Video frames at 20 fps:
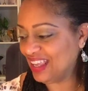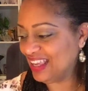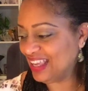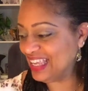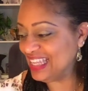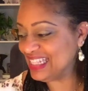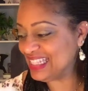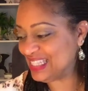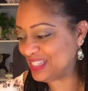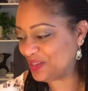
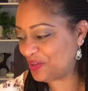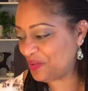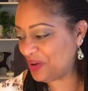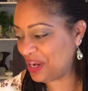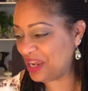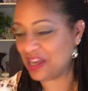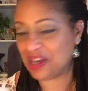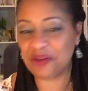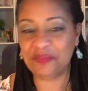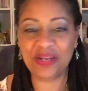
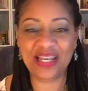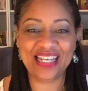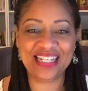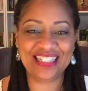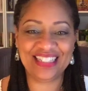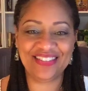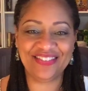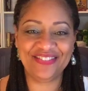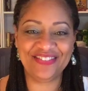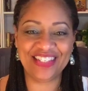Instagram at
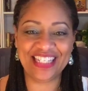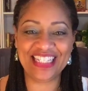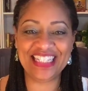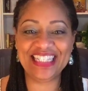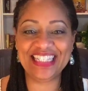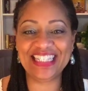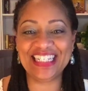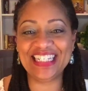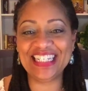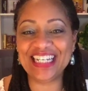
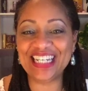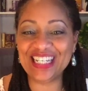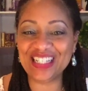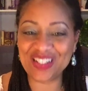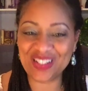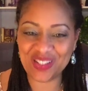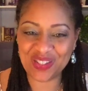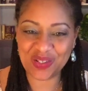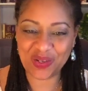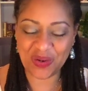
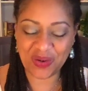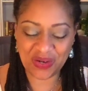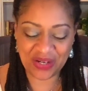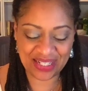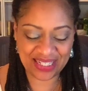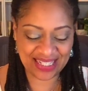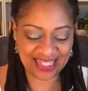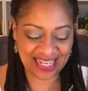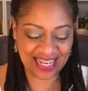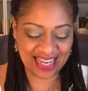
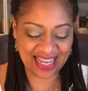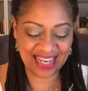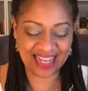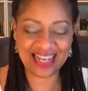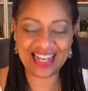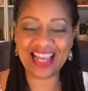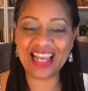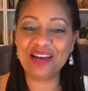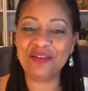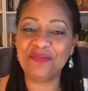Javista_Zen
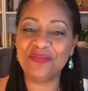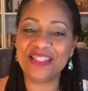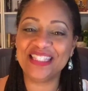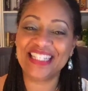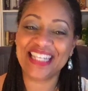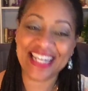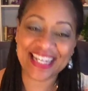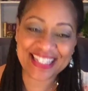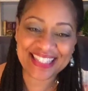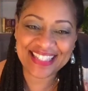and
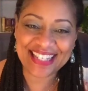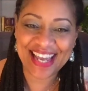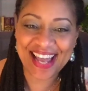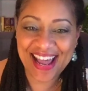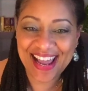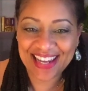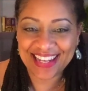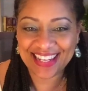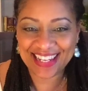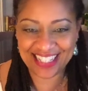
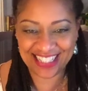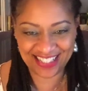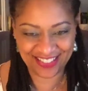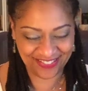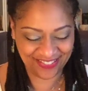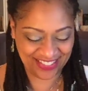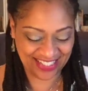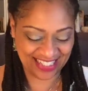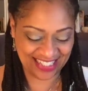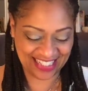TikTok at
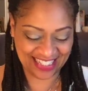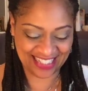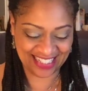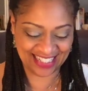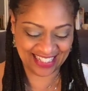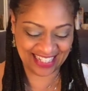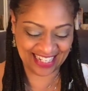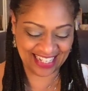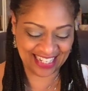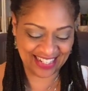Javista
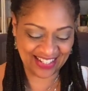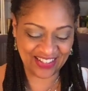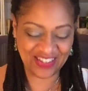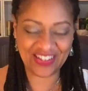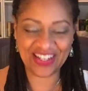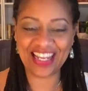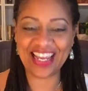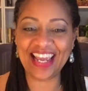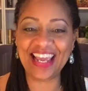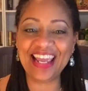Zen,
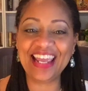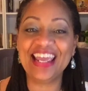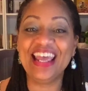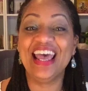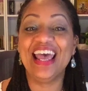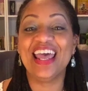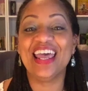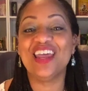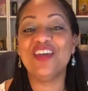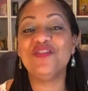okay?
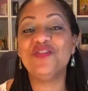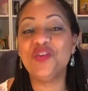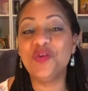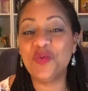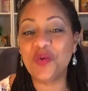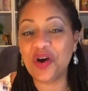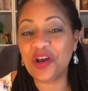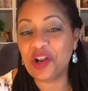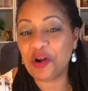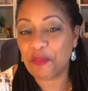If you
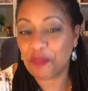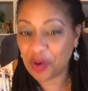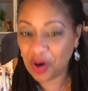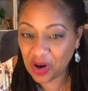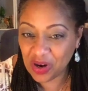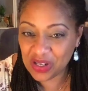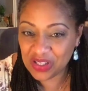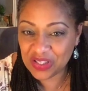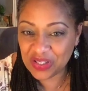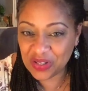want a
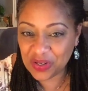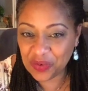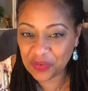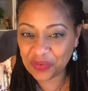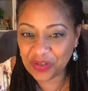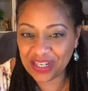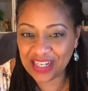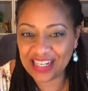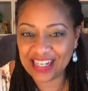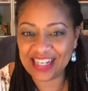personal
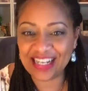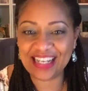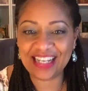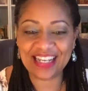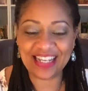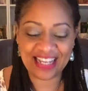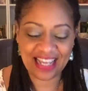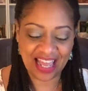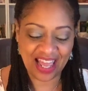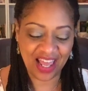
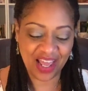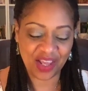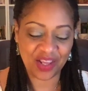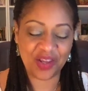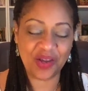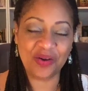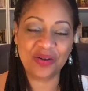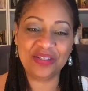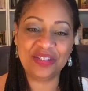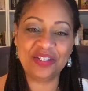reading,
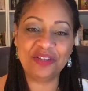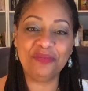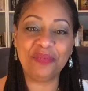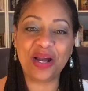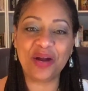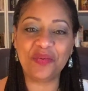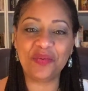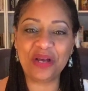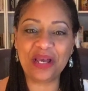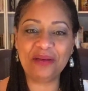go to my
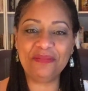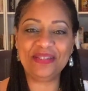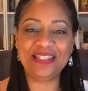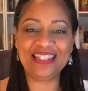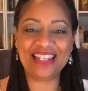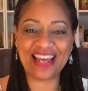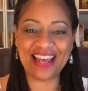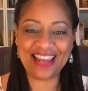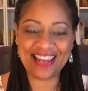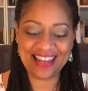
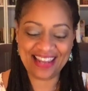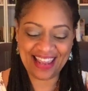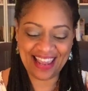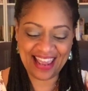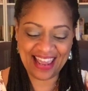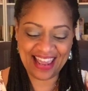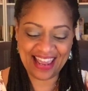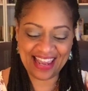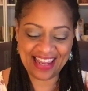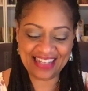website
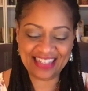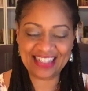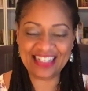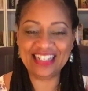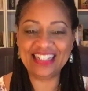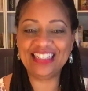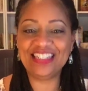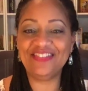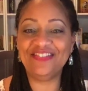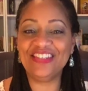at
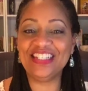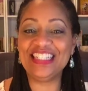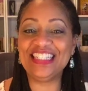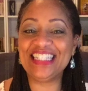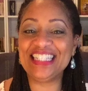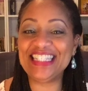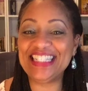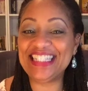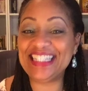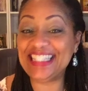
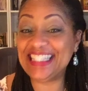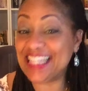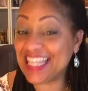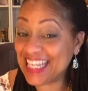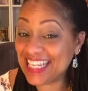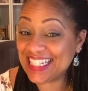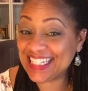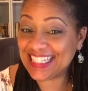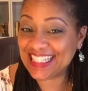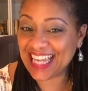
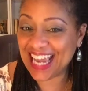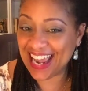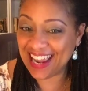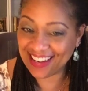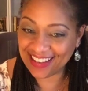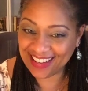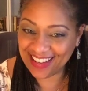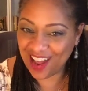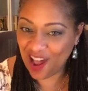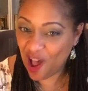
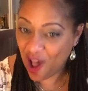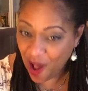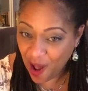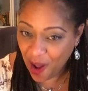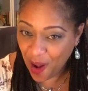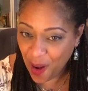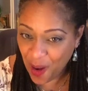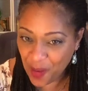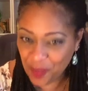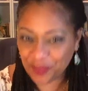
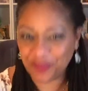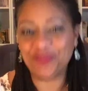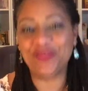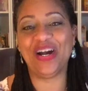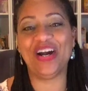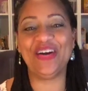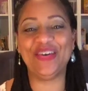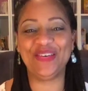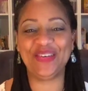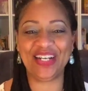javistazen.com,
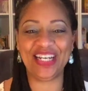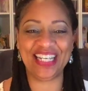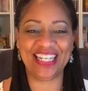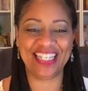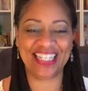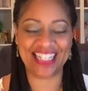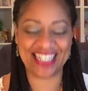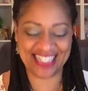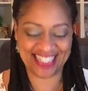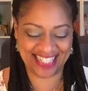all
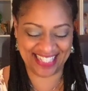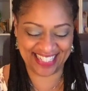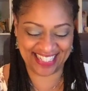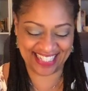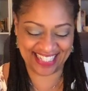right?